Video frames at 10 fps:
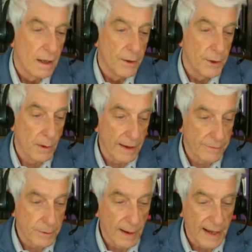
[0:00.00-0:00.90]
you have
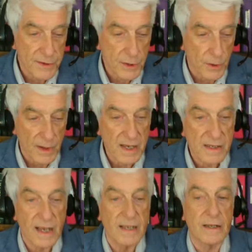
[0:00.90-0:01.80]
to answer
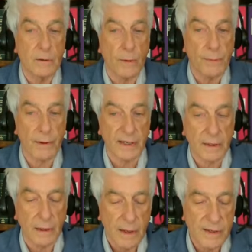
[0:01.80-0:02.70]
is it a threat?
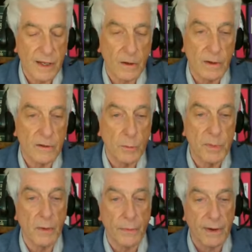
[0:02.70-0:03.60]
Is it going to
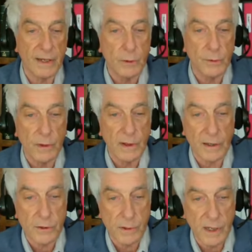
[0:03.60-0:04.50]
be a threat to the
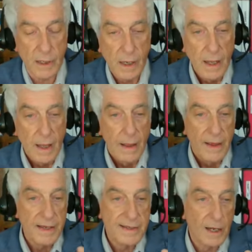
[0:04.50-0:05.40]
country?
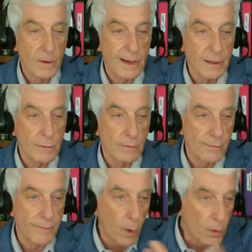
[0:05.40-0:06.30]
Is it going to
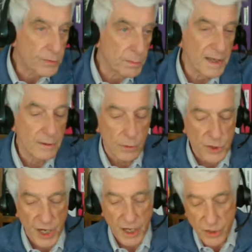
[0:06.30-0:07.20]
force me to
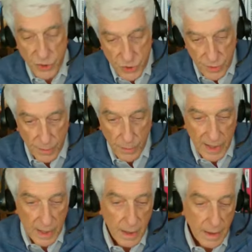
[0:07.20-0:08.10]
change the
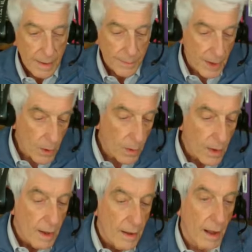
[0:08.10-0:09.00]
way,
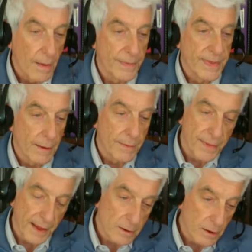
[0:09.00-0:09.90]

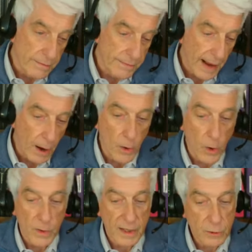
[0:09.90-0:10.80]
think of how
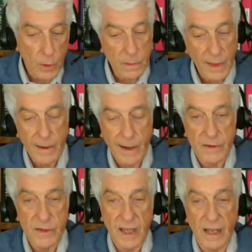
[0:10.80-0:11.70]
long it took the
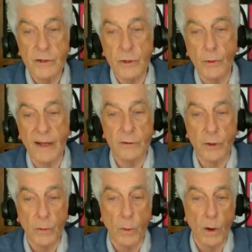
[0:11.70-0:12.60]
United States to
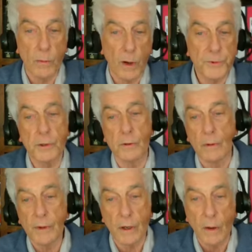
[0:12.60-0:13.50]
enter World War
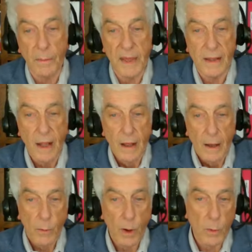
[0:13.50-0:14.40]
II.
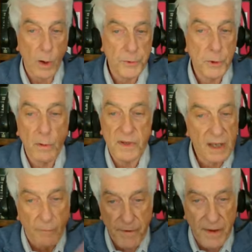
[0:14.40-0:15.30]
World War II was
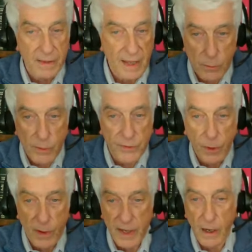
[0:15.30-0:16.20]
something that was
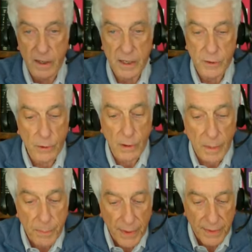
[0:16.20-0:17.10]
going on in
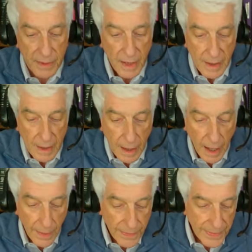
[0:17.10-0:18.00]
Europe, and
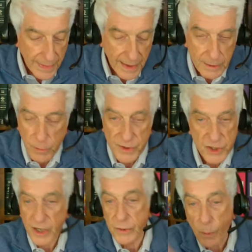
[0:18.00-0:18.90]
it was
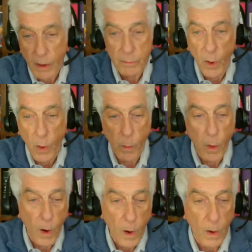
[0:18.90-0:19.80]
just one more
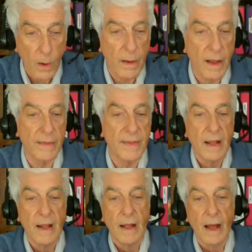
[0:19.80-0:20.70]
war, and
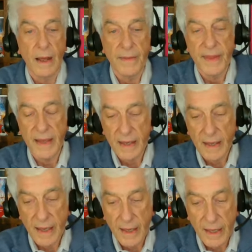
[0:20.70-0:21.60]

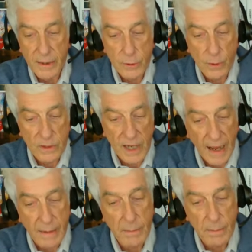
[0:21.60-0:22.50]
it took
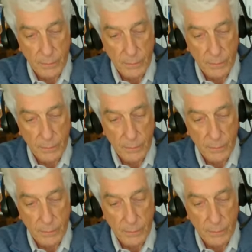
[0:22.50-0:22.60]
time